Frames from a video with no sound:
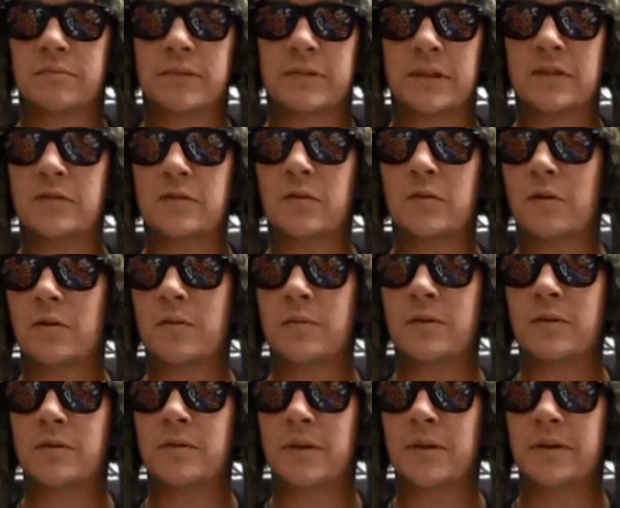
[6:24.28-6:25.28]
That's a
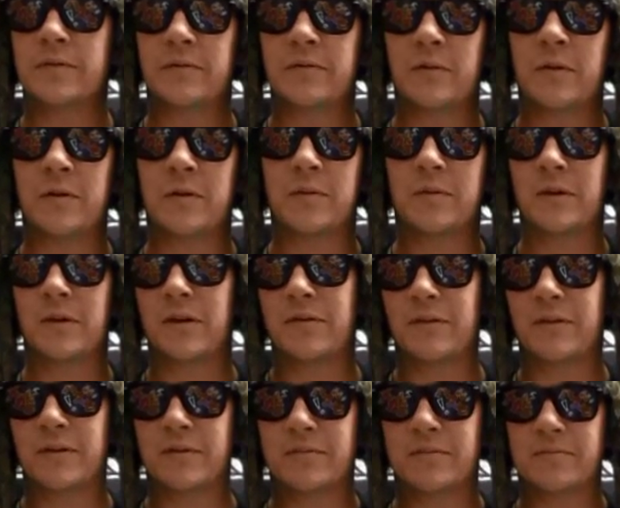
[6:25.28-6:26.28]
horrible metaphor.
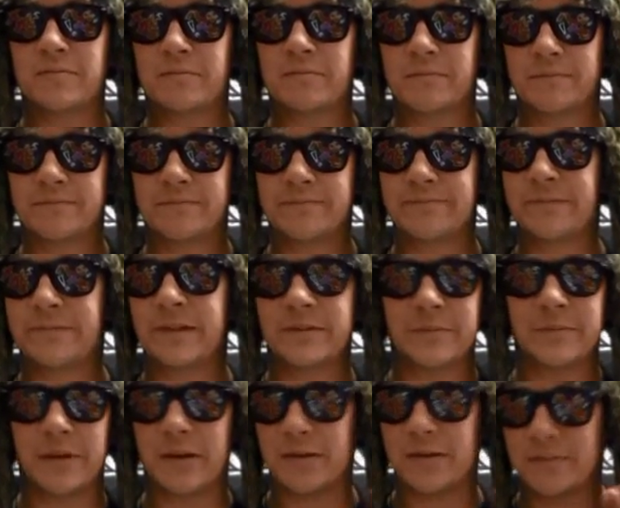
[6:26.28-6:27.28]
Whatever.
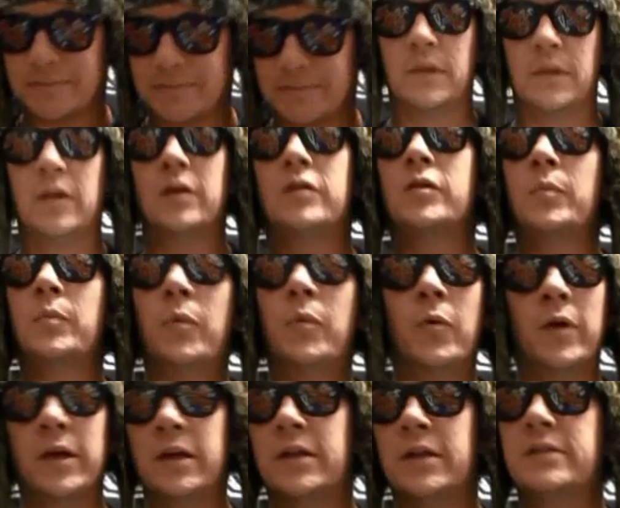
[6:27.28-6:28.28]
Doesn't matter. The
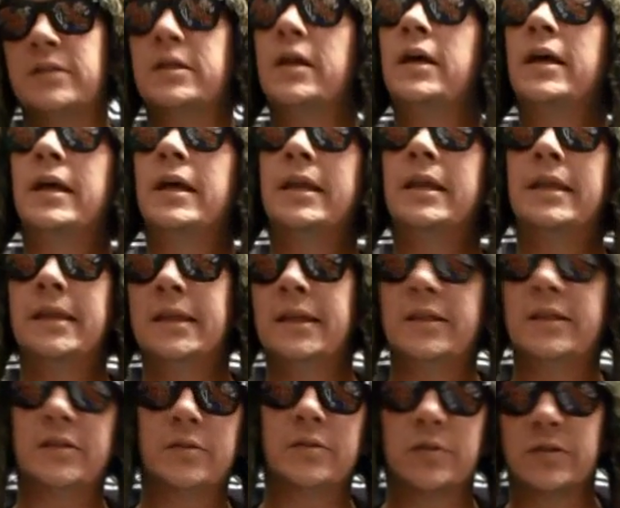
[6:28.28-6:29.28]
point is,
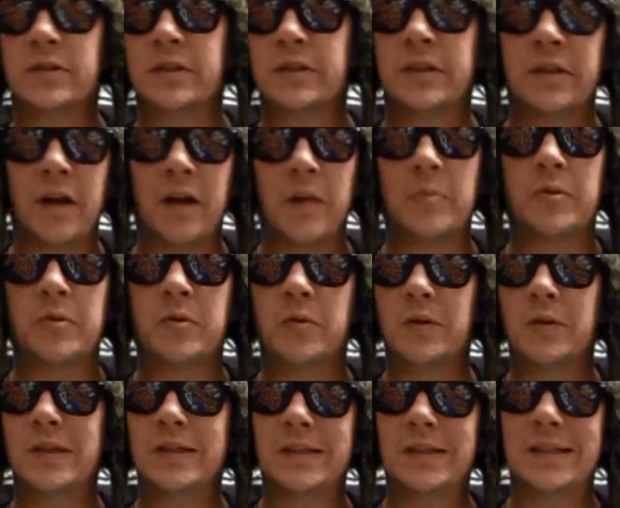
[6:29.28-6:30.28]
this was an
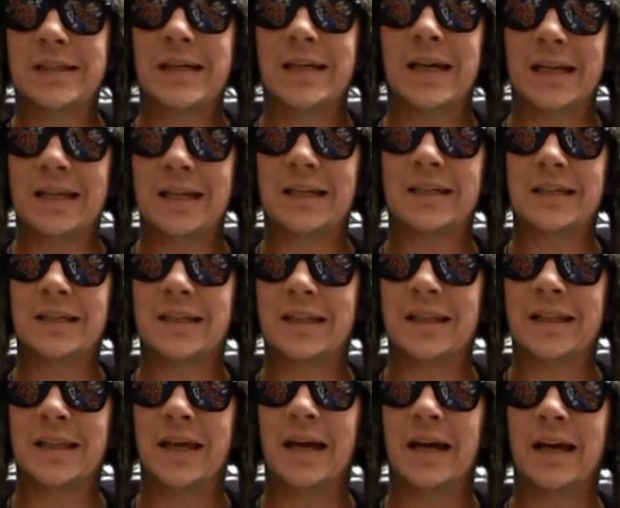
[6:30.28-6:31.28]
opportunity to get
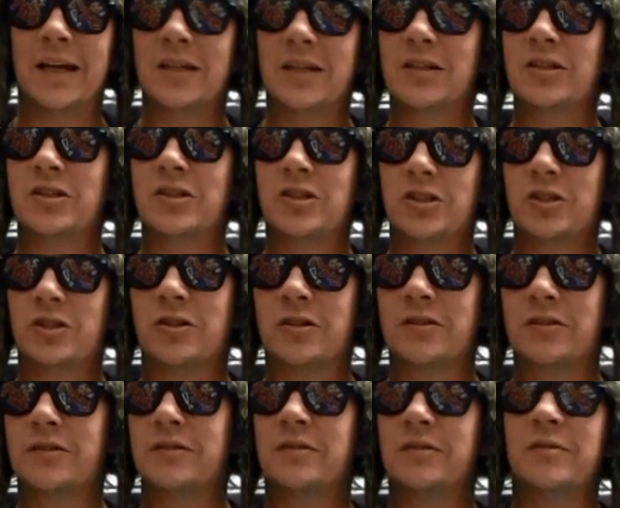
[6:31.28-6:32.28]
that
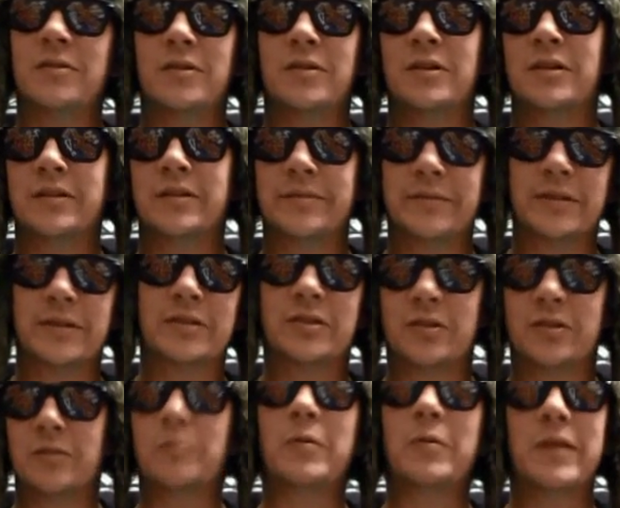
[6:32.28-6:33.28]
shirt, or the
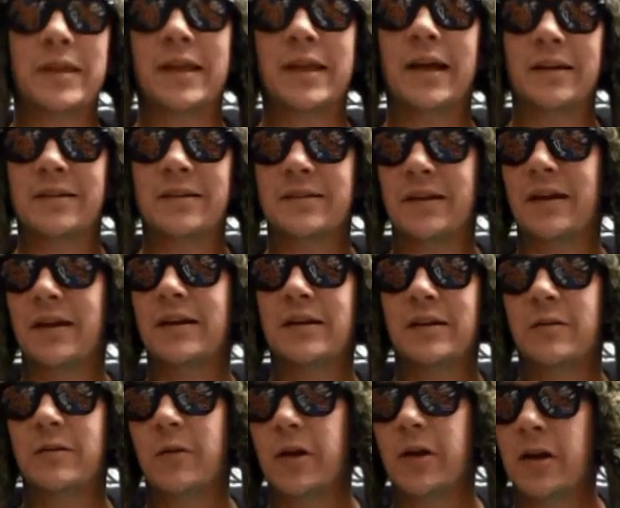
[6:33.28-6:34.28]
shirt with that design
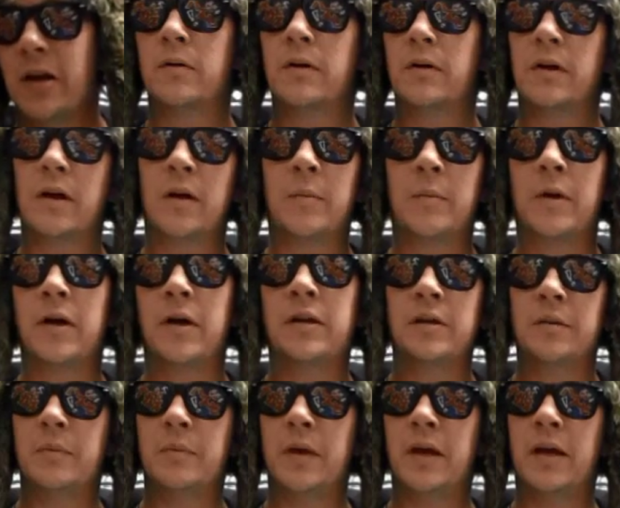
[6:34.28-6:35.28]
anyway. I'm on
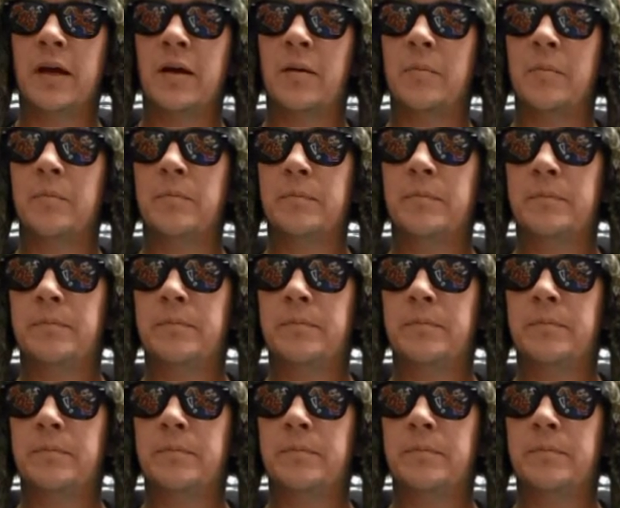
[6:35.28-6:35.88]
eBay. I'm